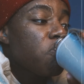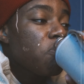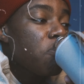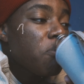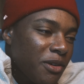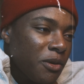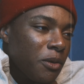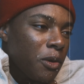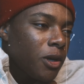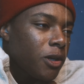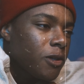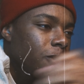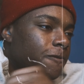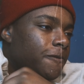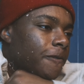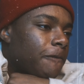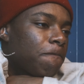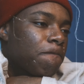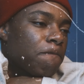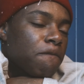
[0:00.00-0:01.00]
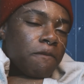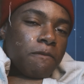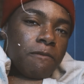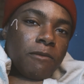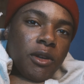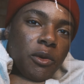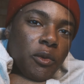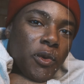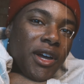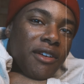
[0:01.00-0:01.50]
You know what?
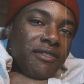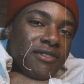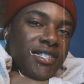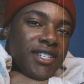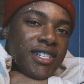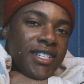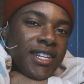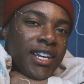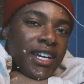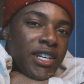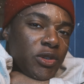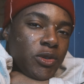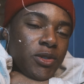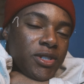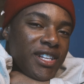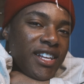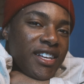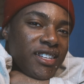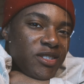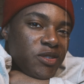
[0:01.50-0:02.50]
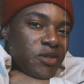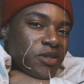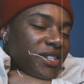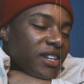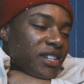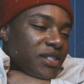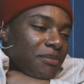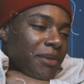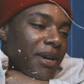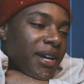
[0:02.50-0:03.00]
We haven't seen that useless,
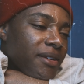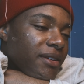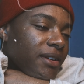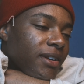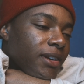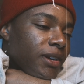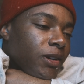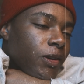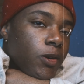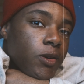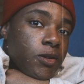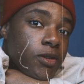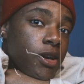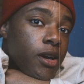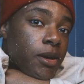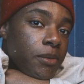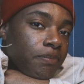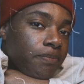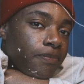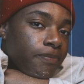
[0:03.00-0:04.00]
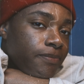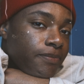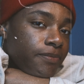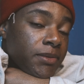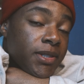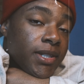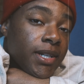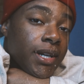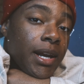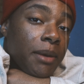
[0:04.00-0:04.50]
useless man in a long time,
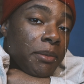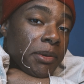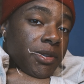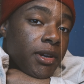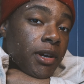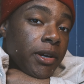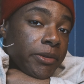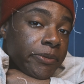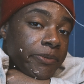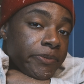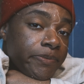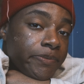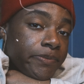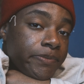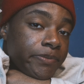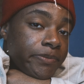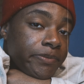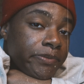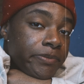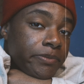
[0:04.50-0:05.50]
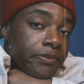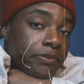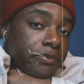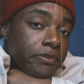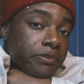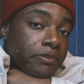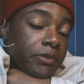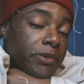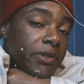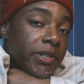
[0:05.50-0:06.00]
Mr. Clementine.
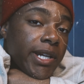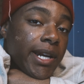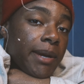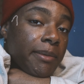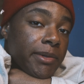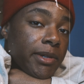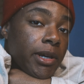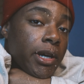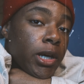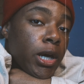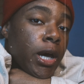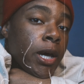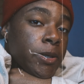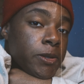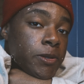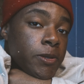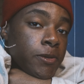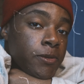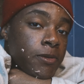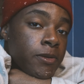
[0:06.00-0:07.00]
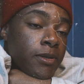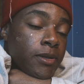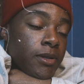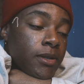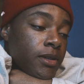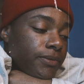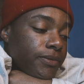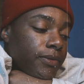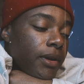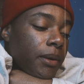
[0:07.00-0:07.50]
Mr. Clementine, guys.
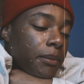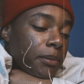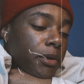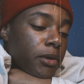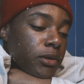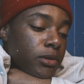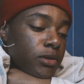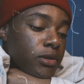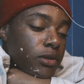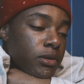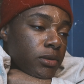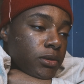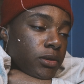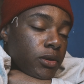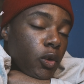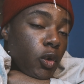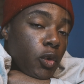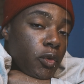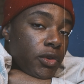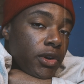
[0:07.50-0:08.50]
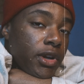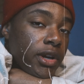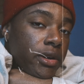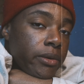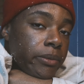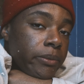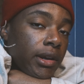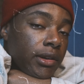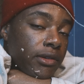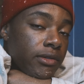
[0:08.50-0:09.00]
I'm going to go over
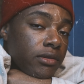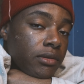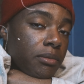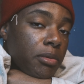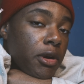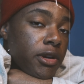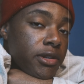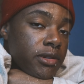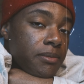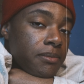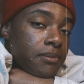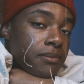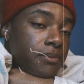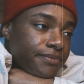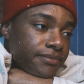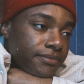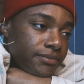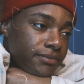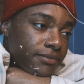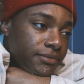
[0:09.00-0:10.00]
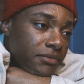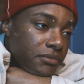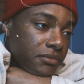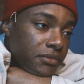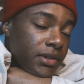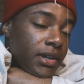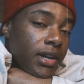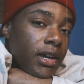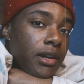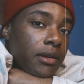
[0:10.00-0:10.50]
there and surprise him.
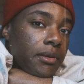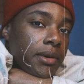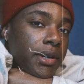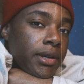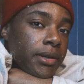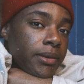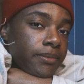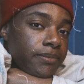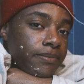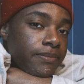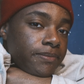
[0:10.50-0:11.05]
Anyway.